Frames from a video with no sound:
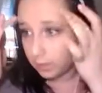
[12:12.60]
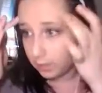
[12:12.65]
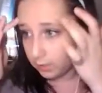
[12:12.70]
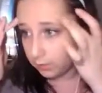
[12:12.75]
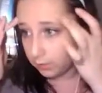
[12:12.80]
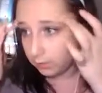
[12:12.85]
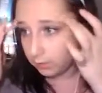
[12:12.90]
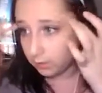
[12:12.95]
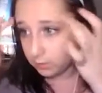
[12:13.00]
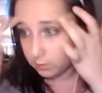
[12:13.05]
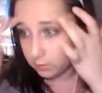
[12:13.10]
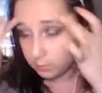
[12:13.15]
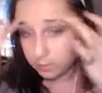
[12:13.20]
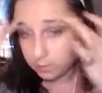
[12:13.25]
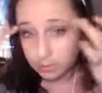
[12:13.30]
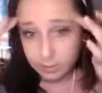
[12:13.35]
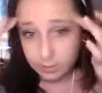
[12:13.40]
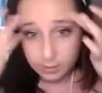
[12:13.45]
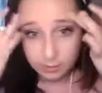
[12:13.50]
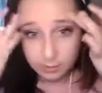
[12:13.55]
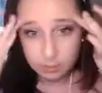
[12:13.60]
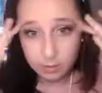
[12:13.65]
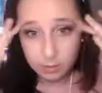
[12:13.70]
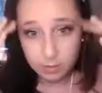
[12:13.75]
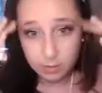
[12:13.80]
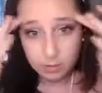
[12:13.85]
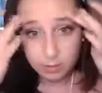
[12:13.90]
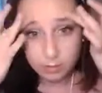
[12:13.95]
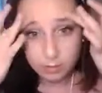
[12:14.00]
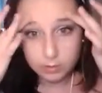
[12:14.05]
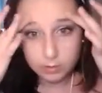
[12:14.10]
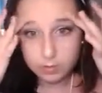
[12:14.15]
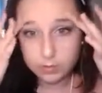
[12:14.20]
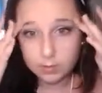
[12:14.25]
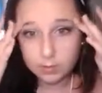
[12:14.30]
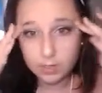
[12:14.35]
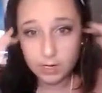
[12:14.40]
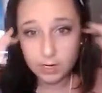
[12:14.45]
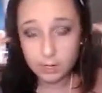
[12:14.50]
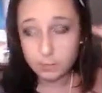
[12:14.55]
And then you can also put it like above
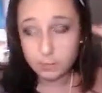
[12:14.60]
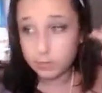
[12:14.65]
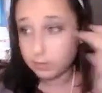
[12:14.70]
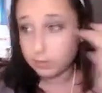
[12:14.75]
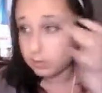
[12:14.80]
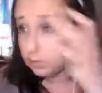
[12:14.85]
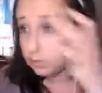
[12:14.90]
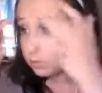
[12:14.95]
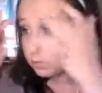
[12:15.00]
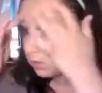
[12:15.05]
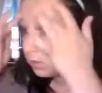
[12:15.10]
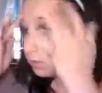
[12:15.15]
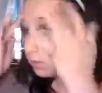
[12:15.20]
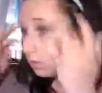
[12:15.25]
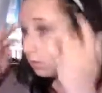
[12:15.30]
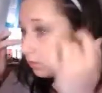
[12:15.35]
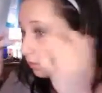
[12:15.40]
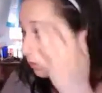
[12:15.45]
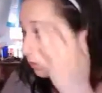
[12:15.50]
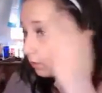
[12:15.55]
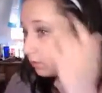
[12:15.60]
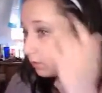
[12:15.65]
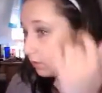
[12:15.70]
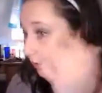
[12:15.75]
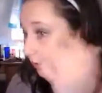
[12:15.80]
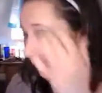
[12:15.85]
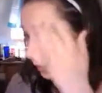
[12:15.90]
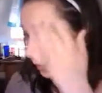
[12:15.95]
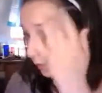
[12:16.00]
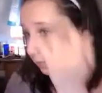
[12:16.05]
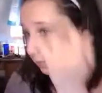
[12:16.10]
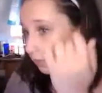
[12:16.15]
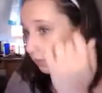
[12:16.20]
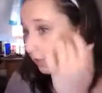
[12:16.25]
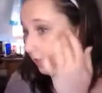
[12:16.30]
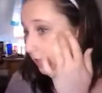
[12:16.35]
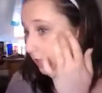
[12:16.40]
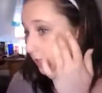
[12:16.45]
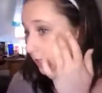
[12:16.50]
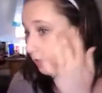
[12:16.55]
your eyebrows to get like a
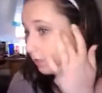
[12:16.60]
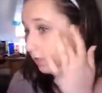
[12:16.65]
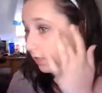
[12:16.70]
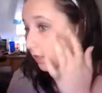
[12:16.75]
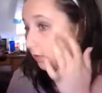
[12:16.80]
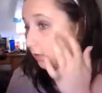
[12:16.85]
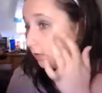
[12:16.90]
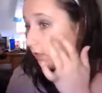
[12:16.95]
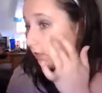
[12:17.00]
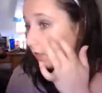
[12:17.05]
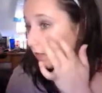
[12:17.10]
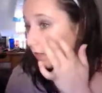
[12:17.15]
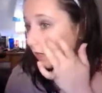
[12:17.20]
really nice glow.